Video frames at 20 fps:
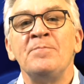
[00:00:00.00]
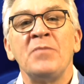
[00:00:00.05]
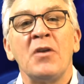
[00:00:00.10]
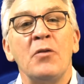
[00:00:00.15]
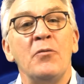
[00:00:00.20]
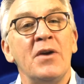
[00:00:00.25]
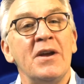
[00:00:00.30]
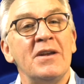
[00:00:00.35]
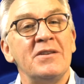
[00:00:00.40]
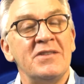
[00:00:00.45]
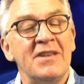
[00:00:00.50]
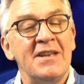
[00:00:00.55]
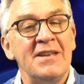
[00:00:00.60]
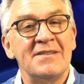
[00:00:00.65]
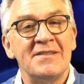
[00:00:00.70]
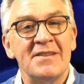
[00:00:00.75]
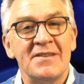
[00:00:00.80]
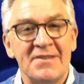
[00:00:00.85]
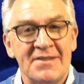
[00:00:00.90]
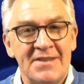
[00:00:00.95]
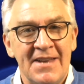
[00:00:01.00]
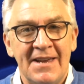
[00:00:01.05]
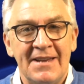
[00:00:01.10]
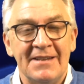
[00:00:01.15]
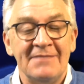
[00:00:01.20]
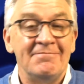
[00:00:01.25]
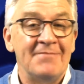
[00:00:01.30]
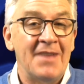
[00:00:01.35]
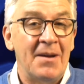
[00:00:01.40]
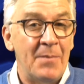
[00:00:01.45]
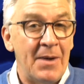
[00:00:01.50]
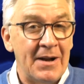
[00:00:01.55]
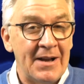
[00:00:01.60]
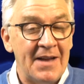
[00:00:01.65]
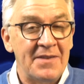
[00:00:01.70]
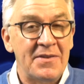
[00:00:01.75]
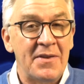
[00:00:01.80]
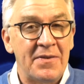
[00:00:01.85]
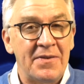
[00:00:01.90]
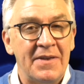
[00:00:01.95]
where Jesus said, among
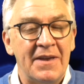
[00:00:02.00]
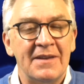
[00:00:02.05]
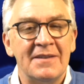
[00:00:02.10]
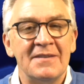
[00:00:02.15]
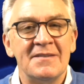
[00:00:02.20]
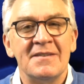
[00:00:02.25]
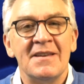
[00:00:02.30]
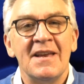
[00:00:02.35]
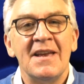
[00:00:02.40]
other things,